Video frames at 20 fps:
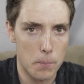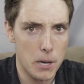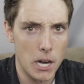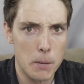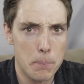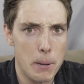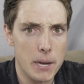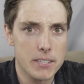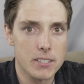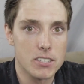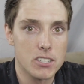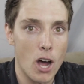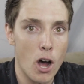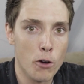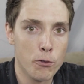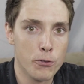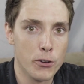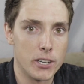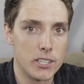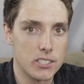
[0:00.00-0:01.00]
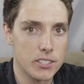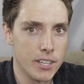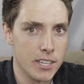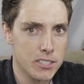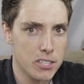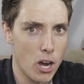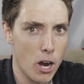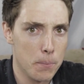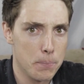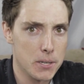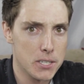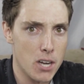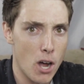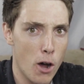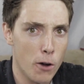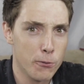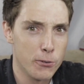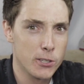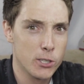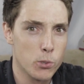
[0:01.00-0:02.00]
I'm going to pick the Dolphins. Let's hope the
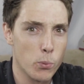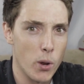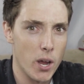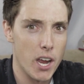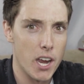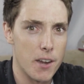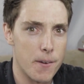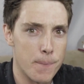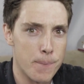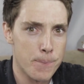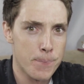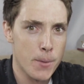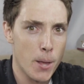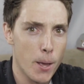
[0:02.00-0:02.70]
Dolphins win.